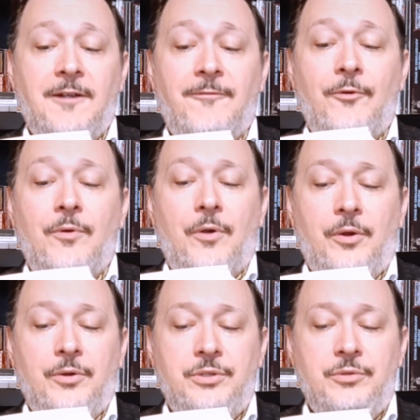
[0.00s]

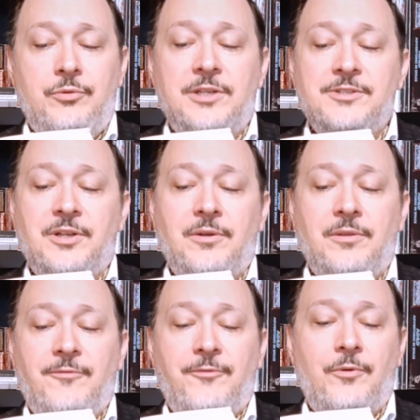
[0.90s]
Therefore, you
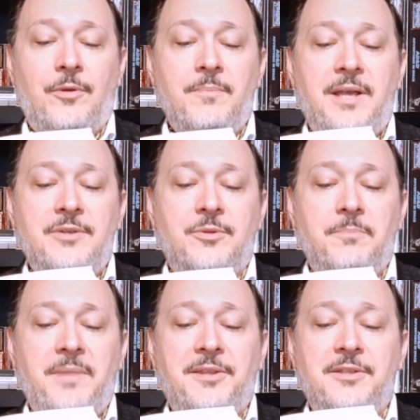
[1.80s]
consider the 4
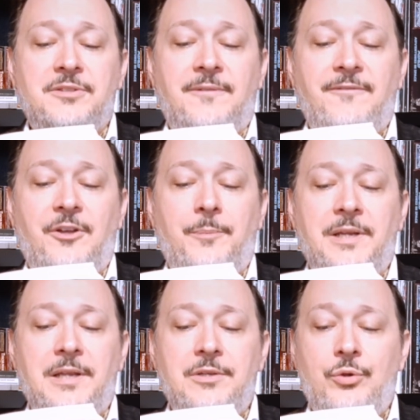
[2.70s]
major methods of
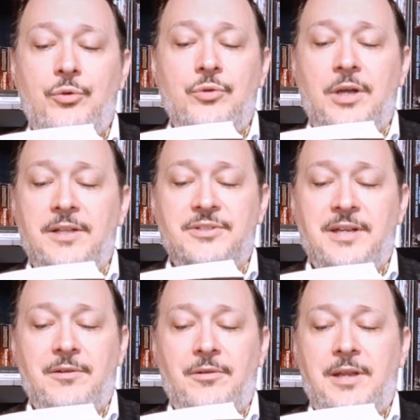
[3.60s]
developing a new,
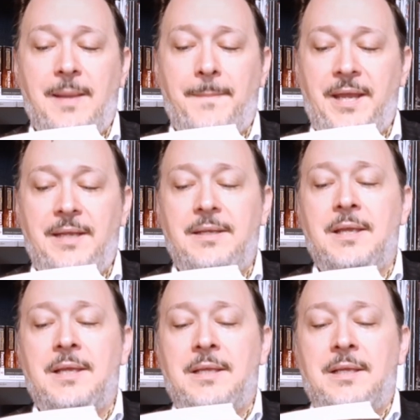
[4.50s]
non-standard
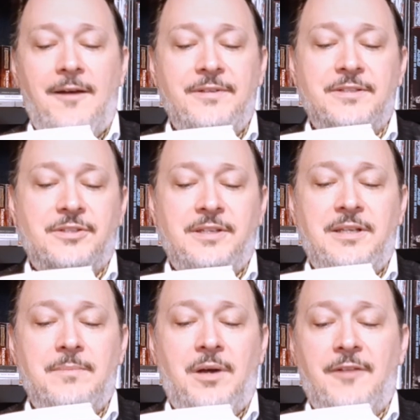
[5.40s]
campaign.
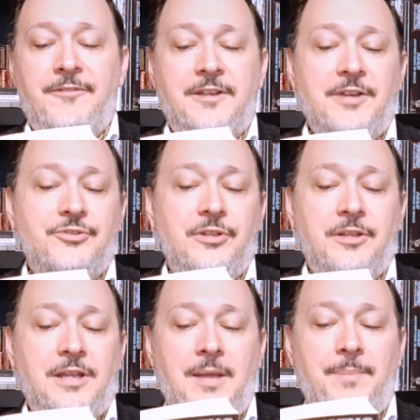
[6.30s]
Obviously, modification
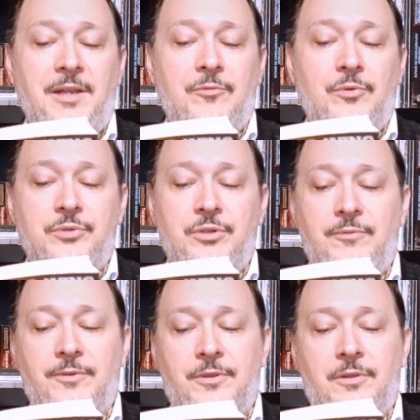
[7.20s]
of the campaign won't
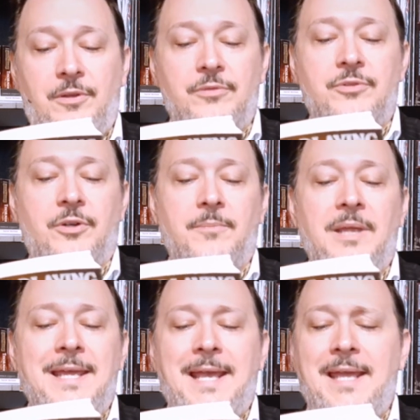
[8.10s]
do for the long
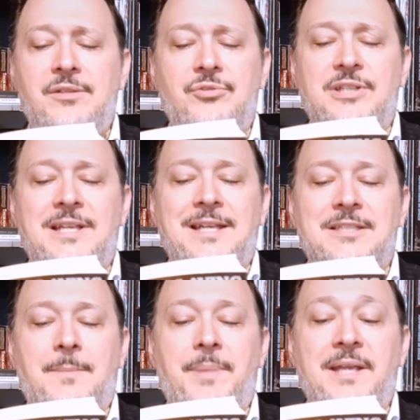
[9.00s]
term, and using it
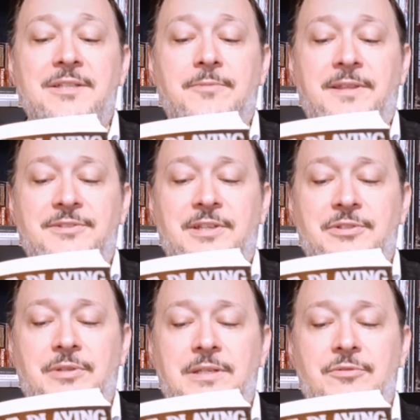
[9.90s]
as a base with
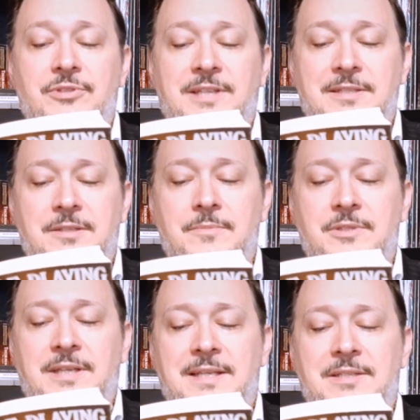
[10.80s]
essentially new
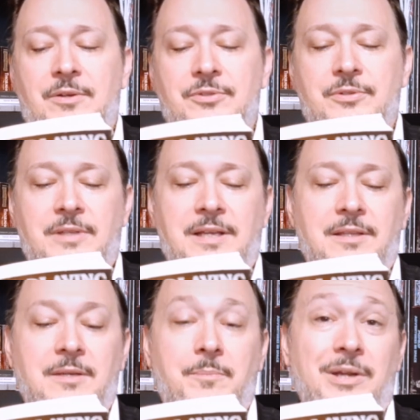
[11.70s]
systems is also
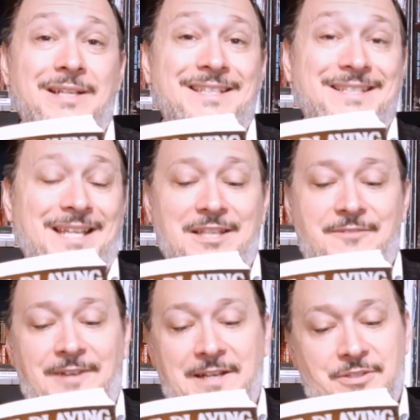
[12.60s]
likely to bring
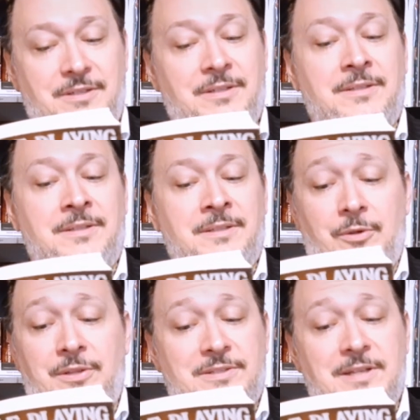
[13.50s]
dissatisfaction.
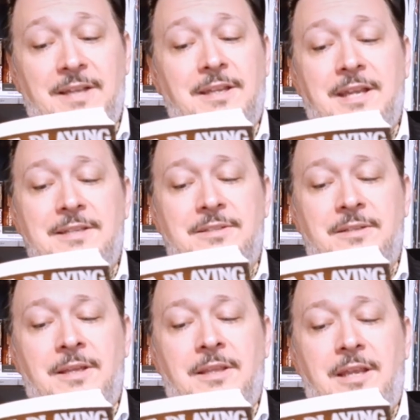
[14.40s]
Were this not the
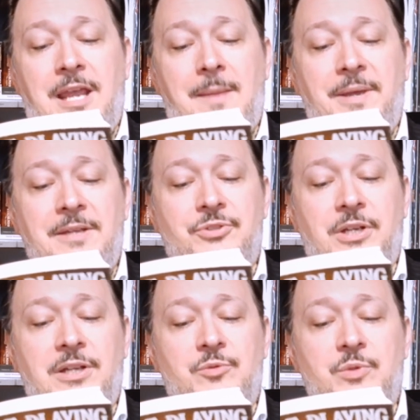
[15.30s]
case, the campaign
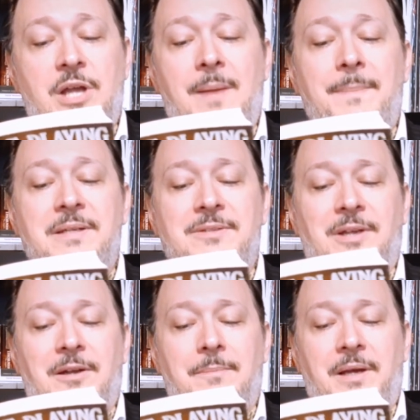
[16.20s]
change would not be
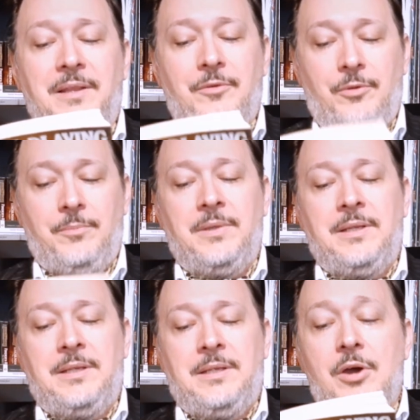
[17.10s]
desired by the group.
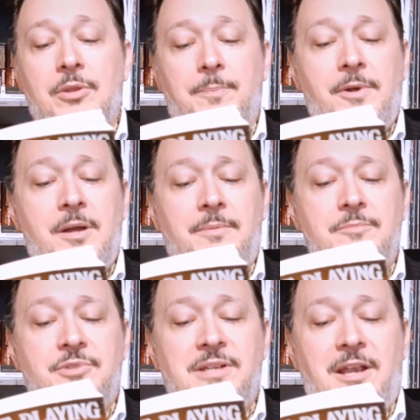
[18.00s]
You know the
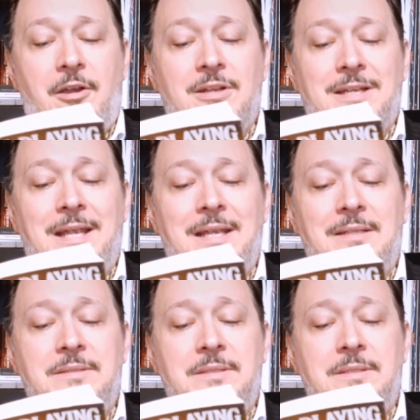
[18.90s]
problems inherent in
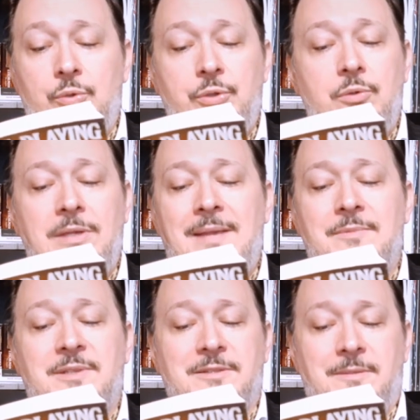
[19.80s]
a whole new
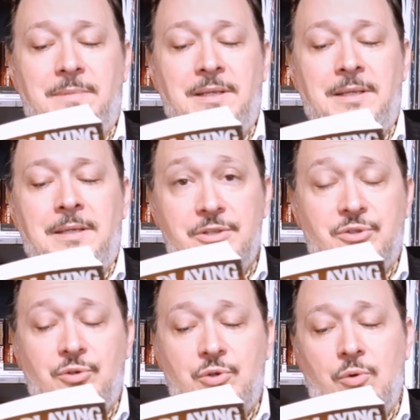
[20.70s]
game system. The
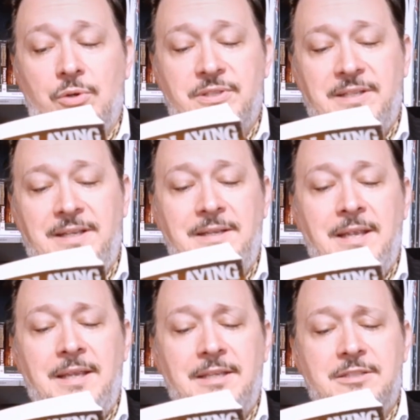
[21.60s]
logical course,
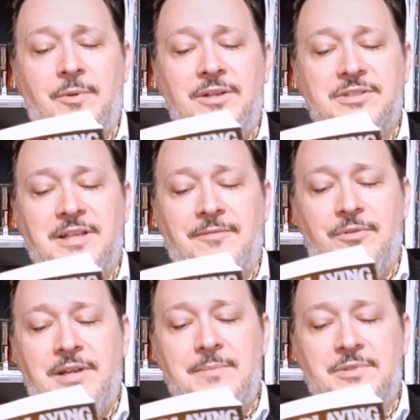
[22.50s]
then, is to bring
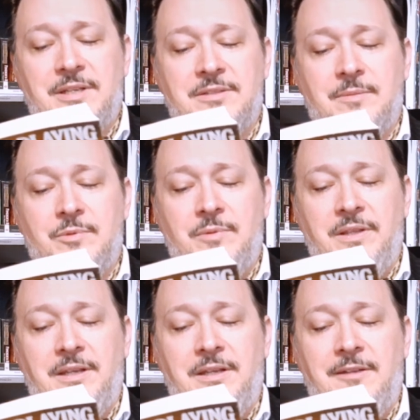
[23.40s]
several game systems
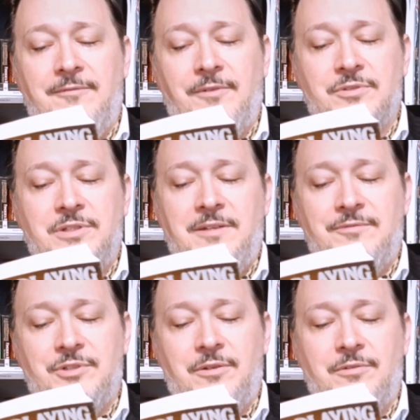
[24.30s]
with a diversity
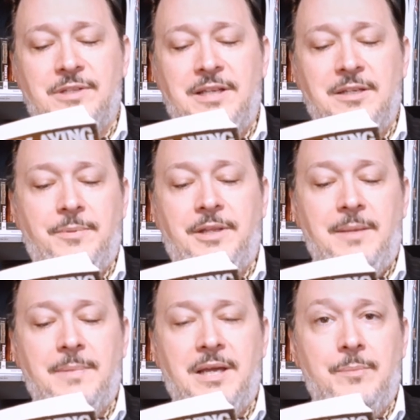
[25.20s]
of genres into
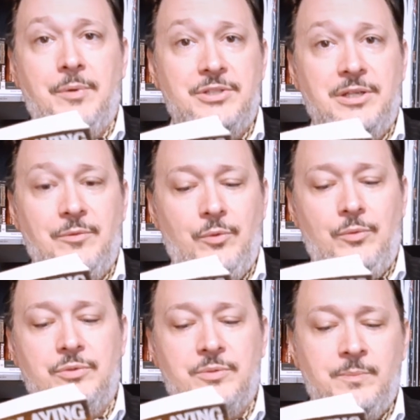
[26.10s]
play by bridging
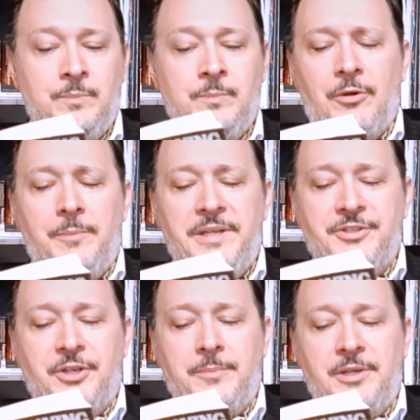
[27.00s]
rules. There will
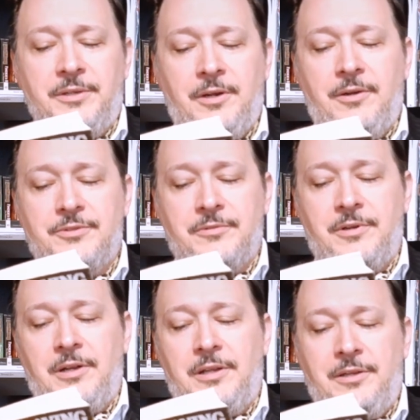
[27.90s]
be some concurrence
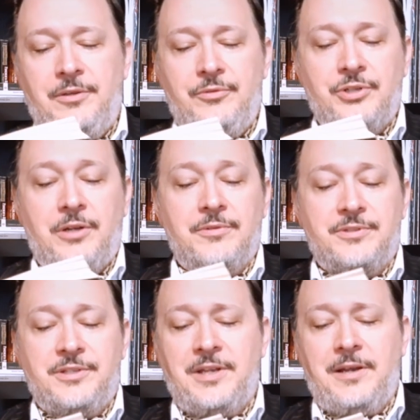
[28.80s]
regarding the new
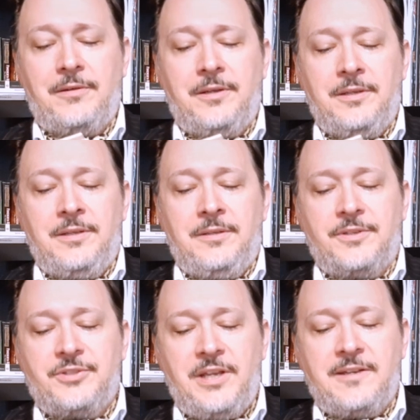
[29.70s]
genres desired. For
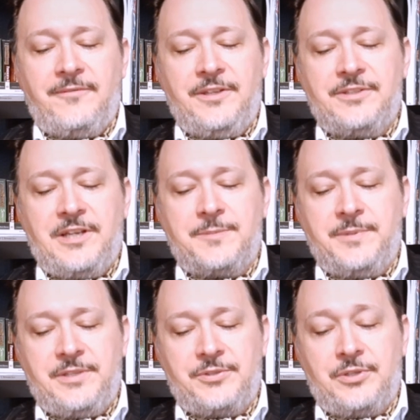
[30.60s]
the sake of this
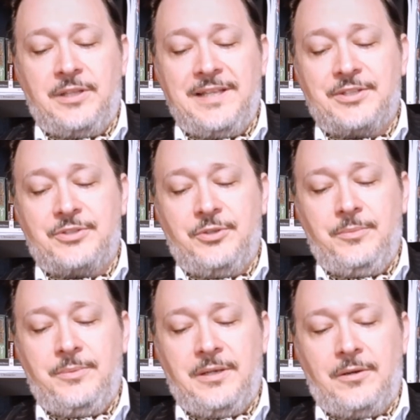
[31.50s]
exposition, let's
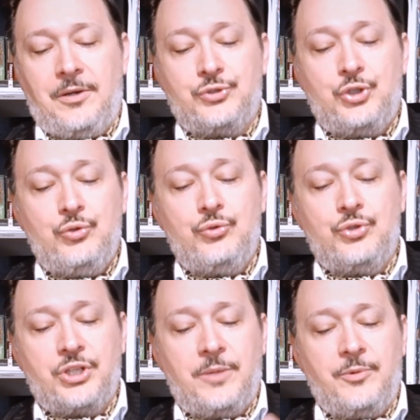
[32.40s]
assume there are 2
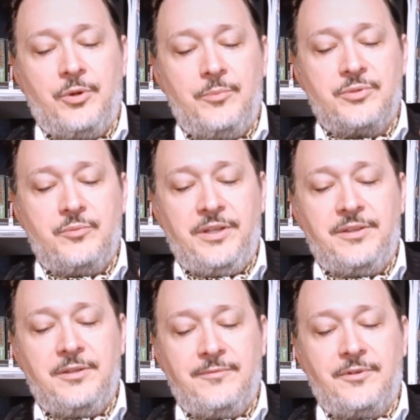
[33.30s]
subgroups
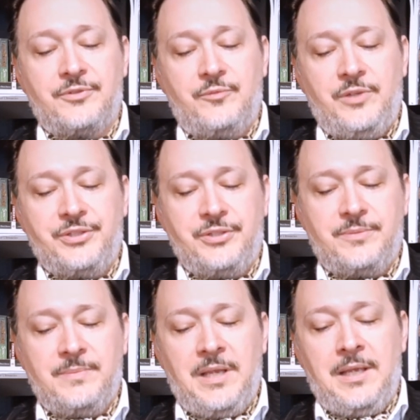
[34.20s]
with diverse wishes.